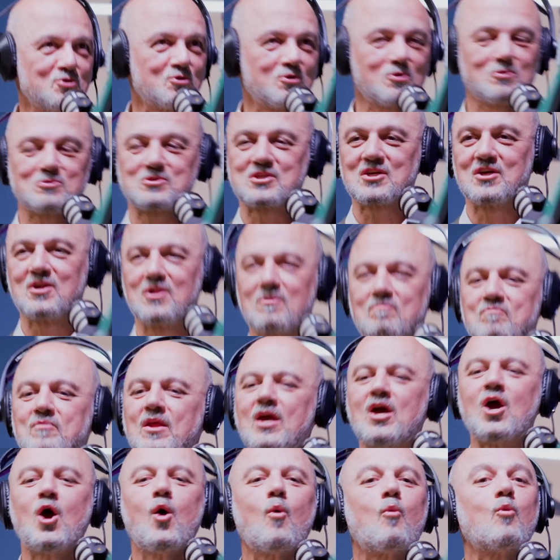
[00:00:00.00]
to your
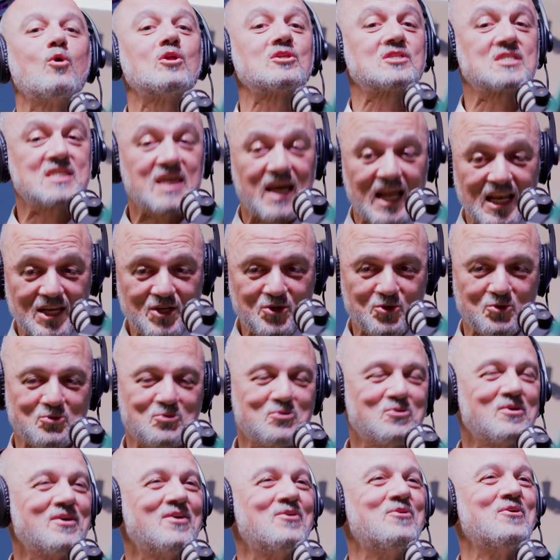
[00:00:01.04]
hotel will tell
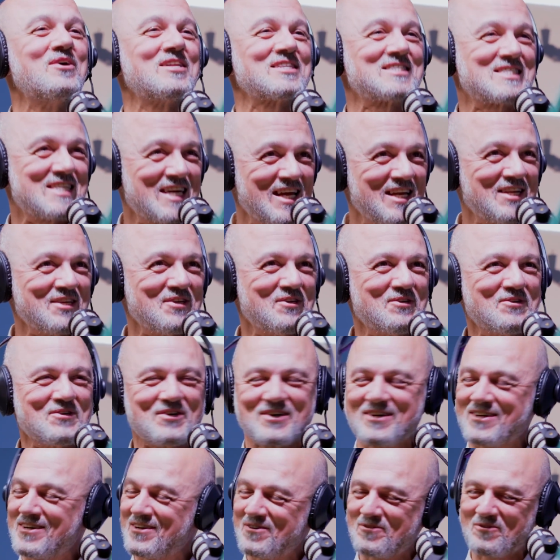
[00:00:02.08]
you,
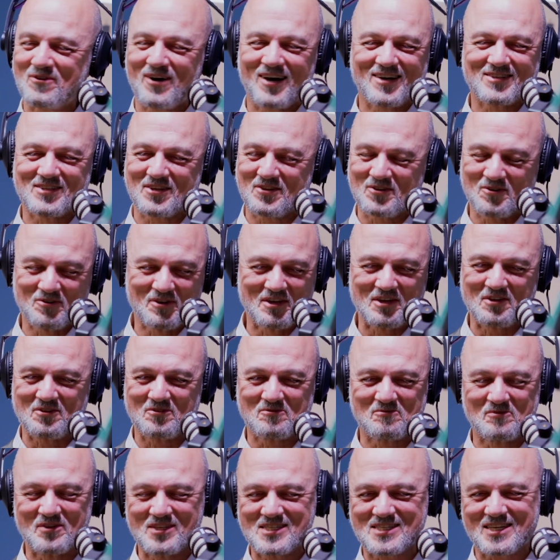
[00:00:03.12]
I don't know whether
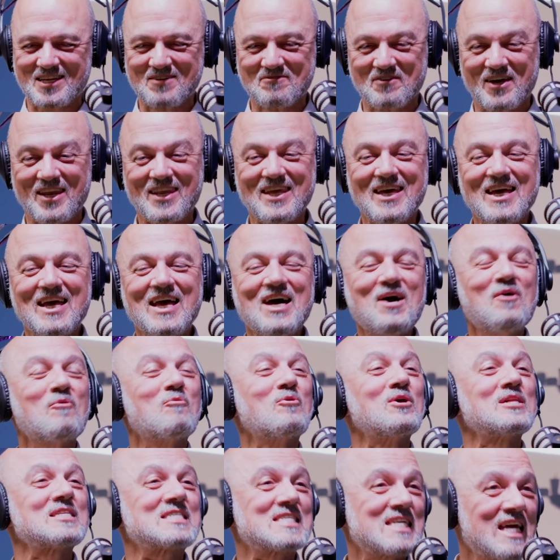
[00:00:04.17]
you've been said that,
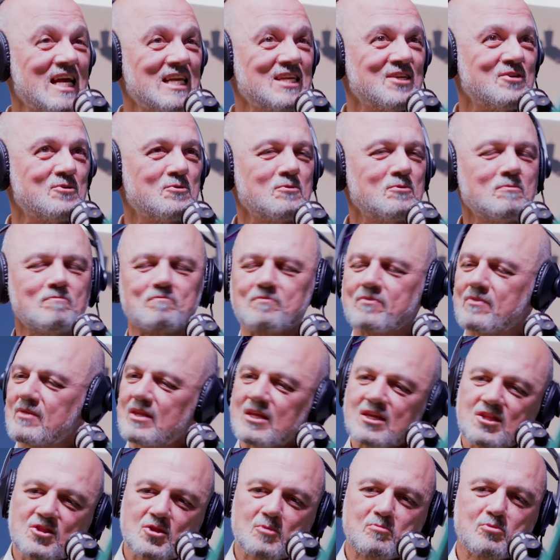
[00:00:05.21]
will tell you
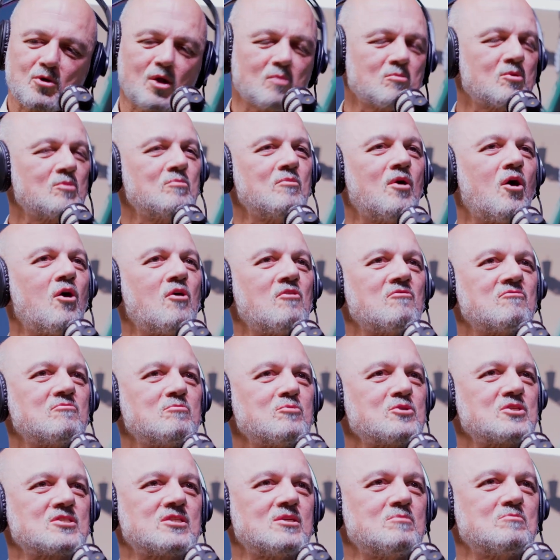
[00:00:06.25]
the problem of
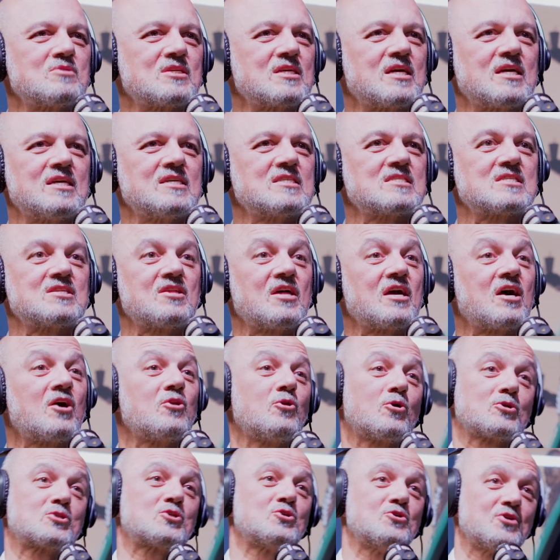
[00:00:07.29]
Muslims is they are
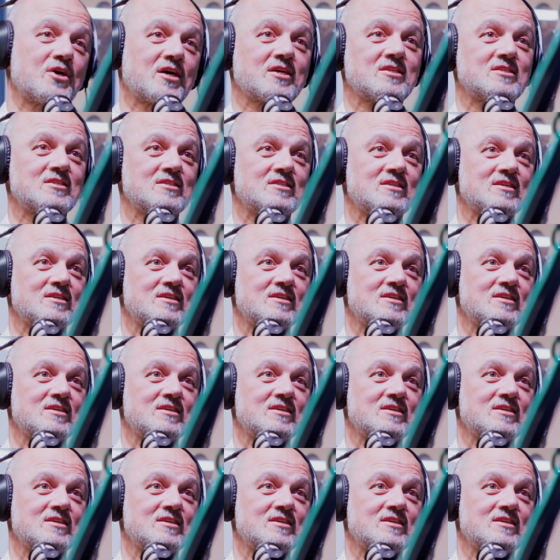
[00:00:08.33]
not united.